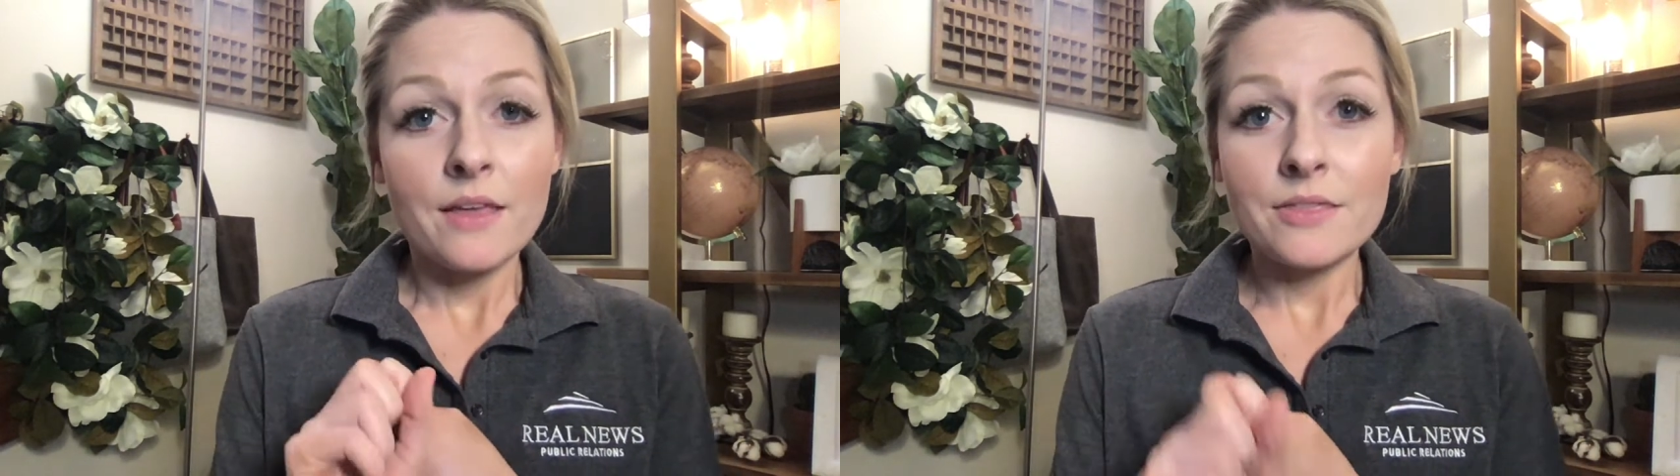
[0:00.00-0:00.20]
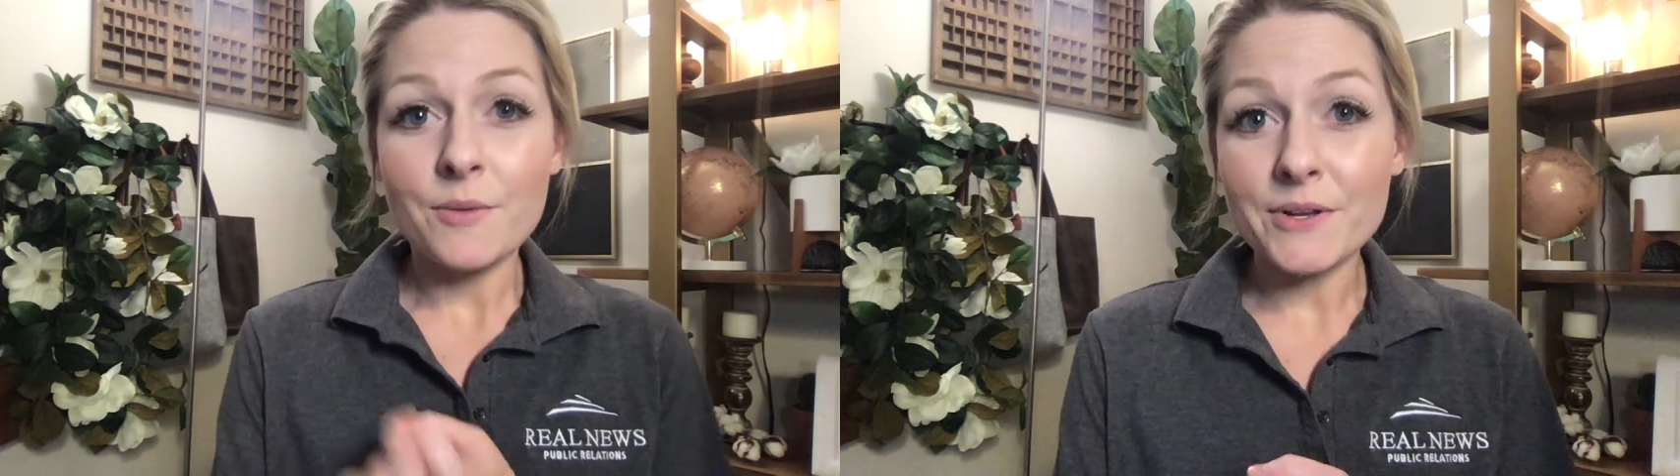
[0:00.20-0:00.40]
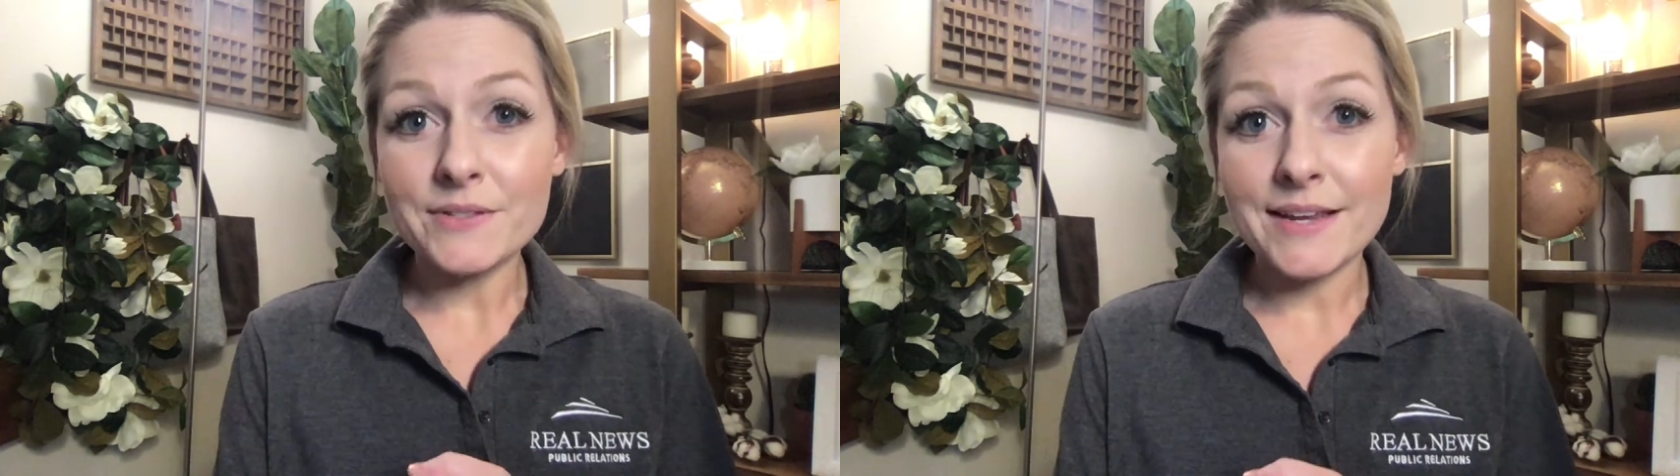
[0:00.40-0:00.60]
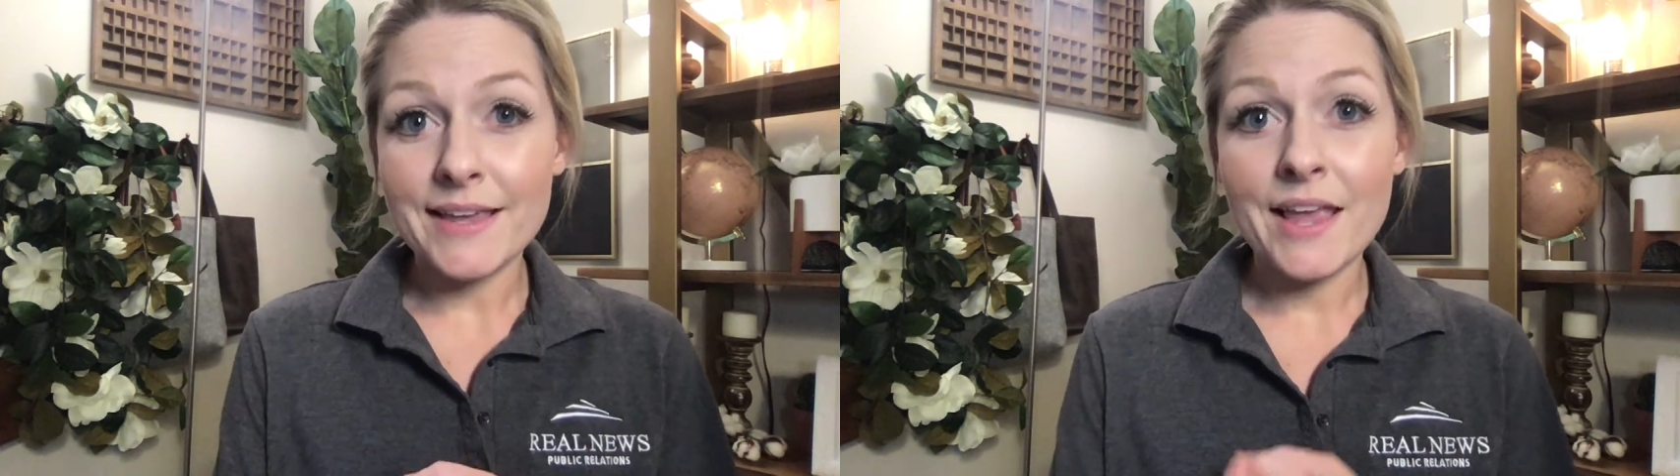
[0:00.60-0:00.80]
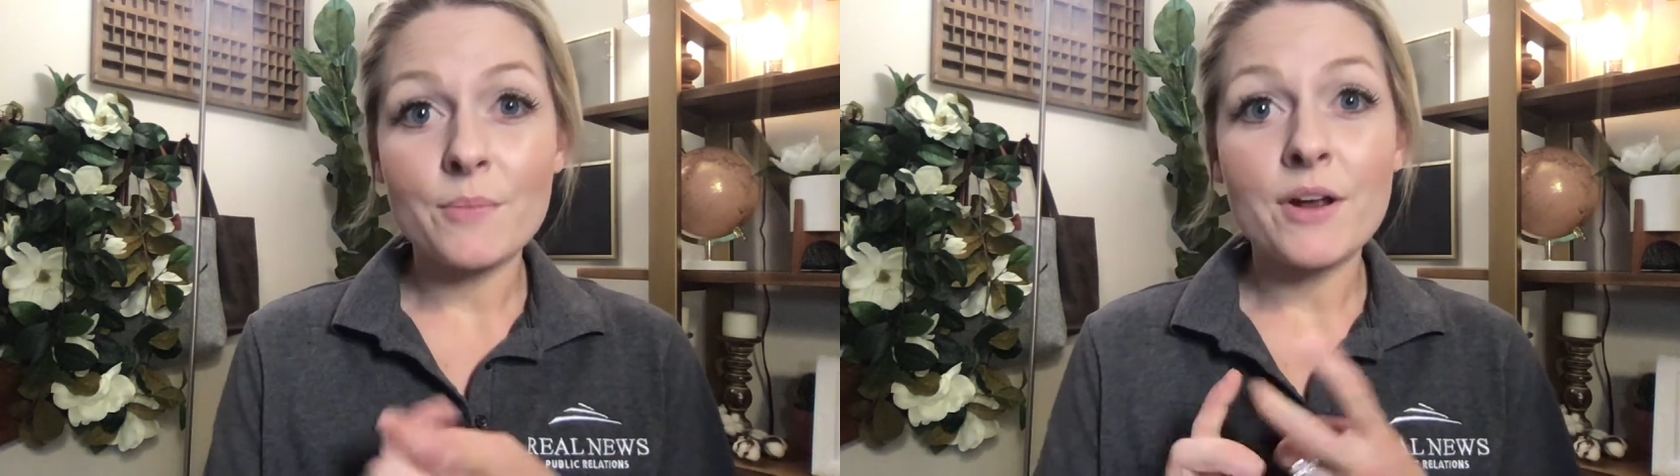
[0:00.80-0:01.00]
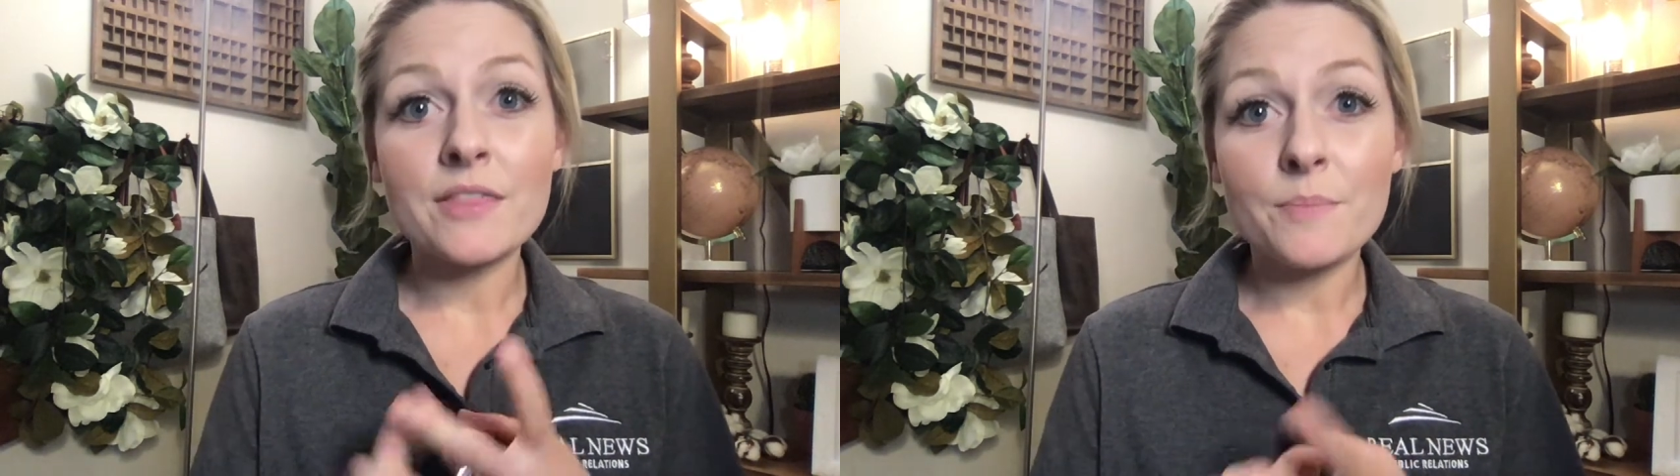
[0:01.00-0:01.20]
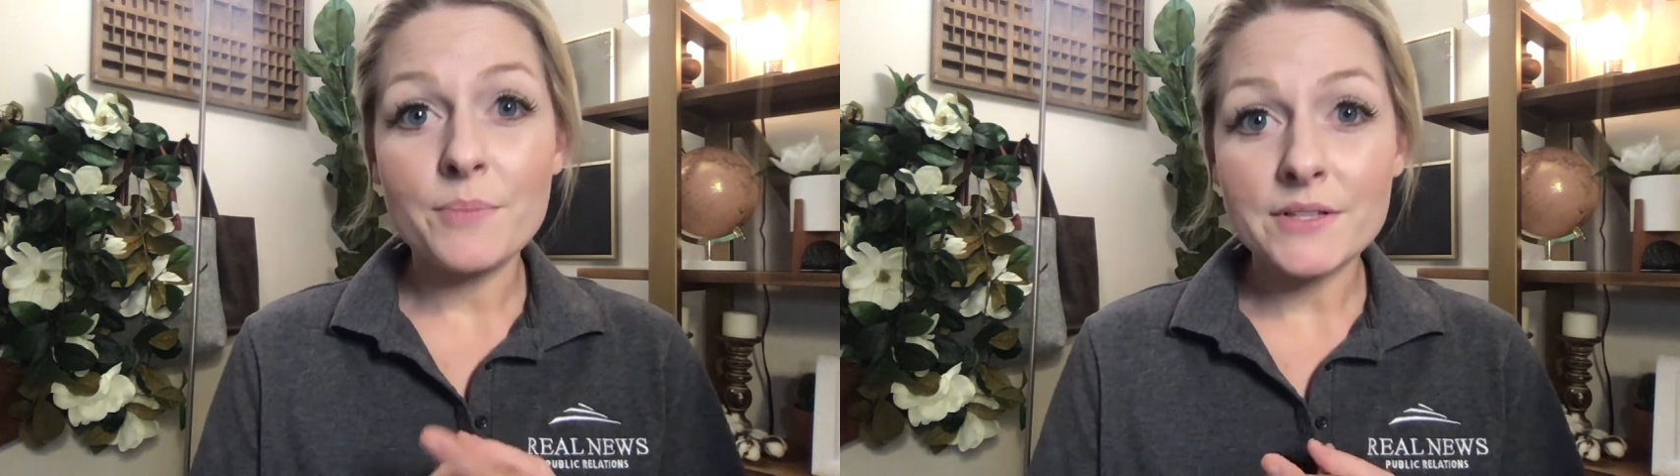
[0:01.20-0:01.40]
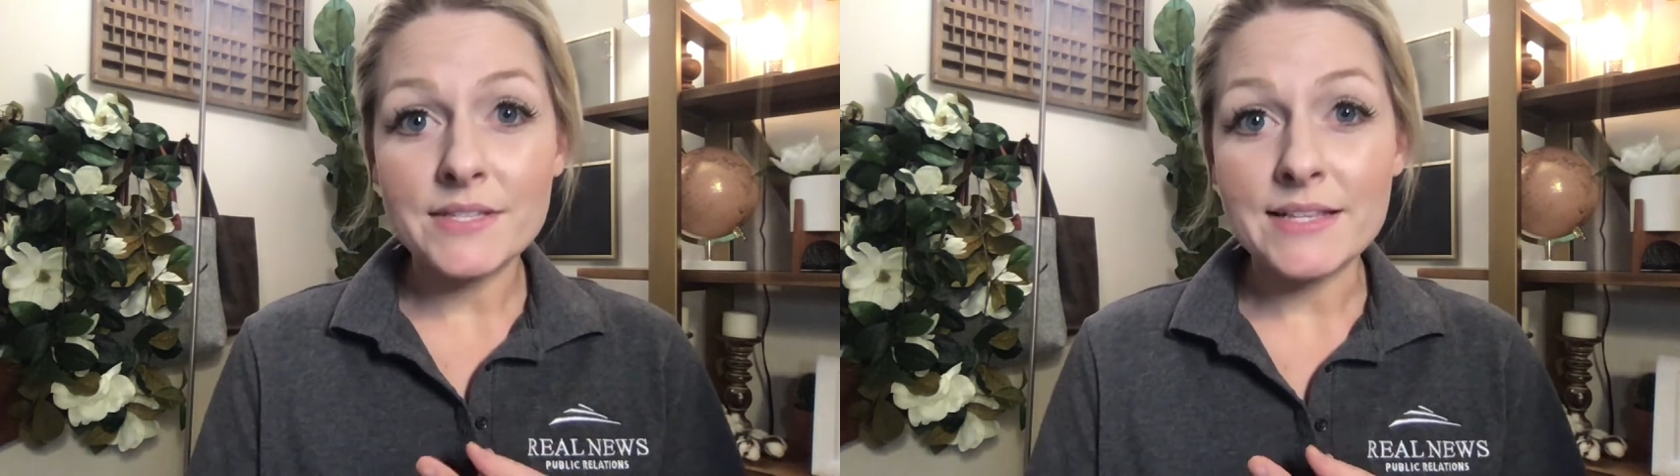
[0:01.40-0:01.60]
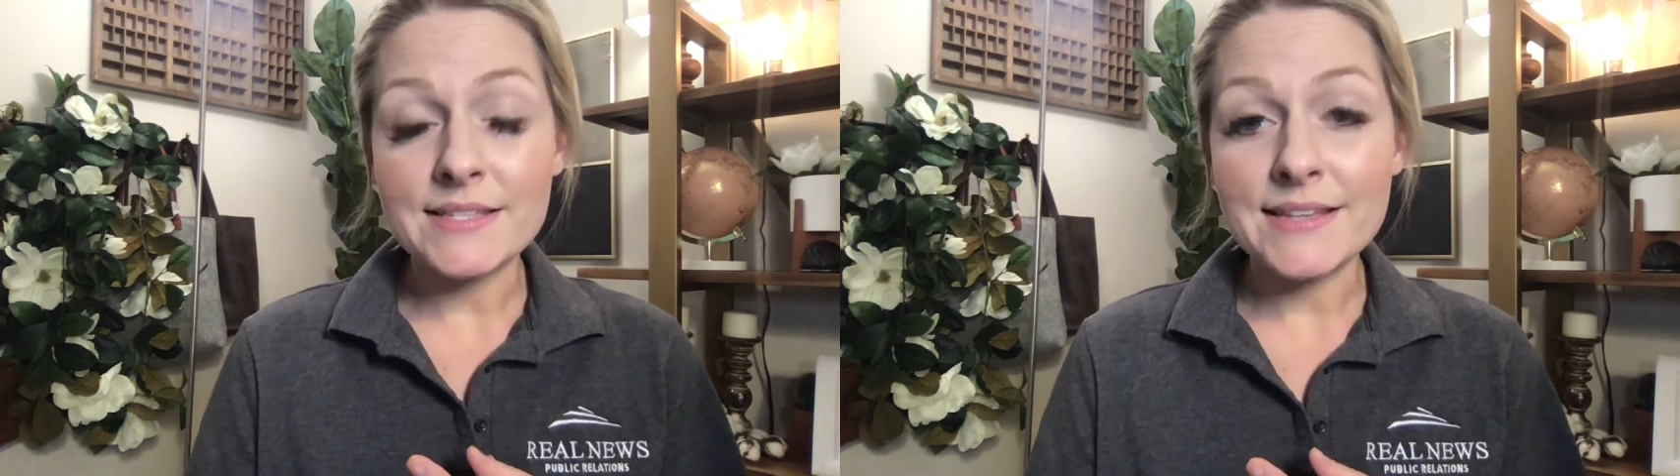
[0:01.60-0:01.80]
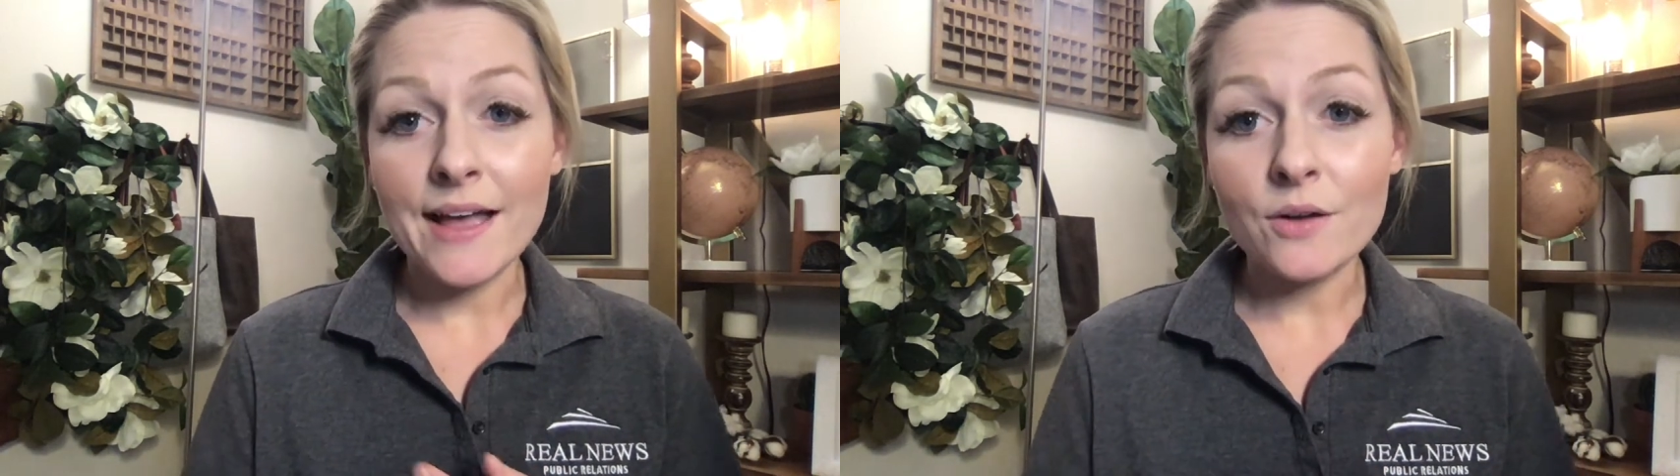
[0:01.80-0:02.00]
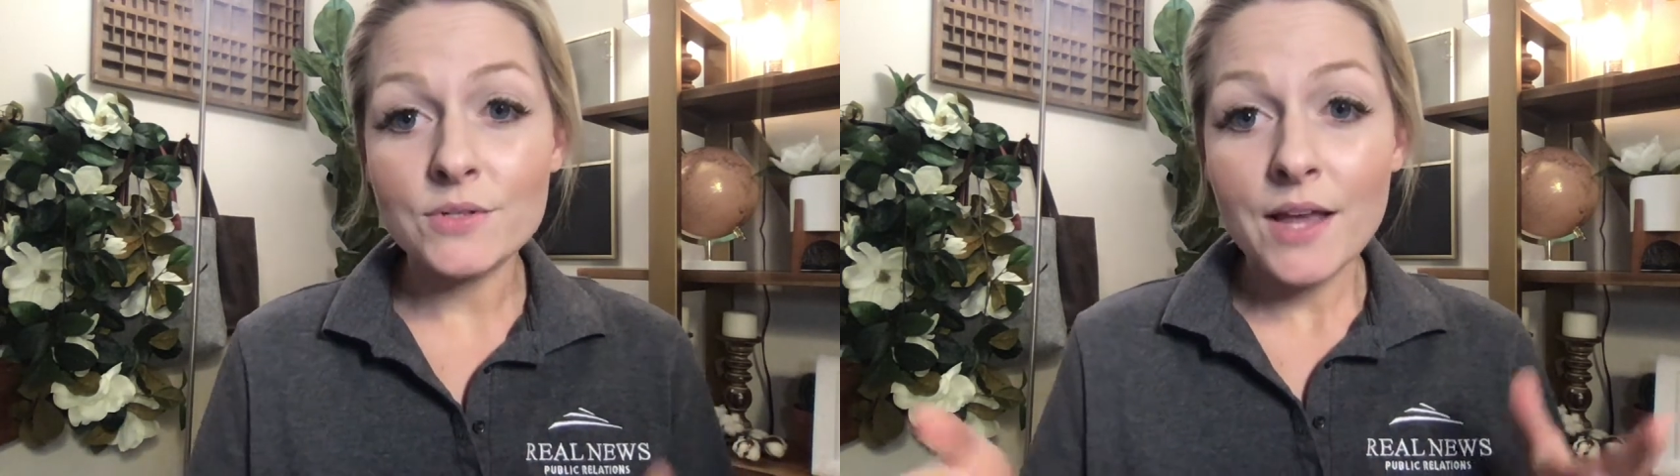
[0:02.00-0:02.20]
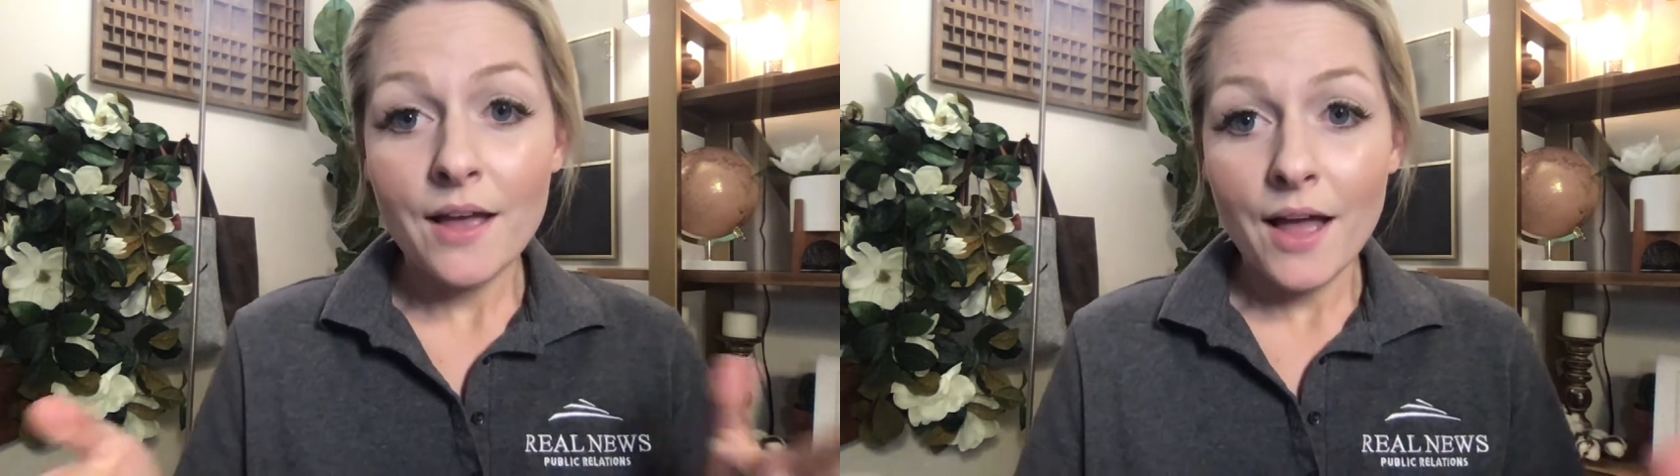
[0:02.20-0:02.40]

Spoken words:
the built-in camera and the built-in sound,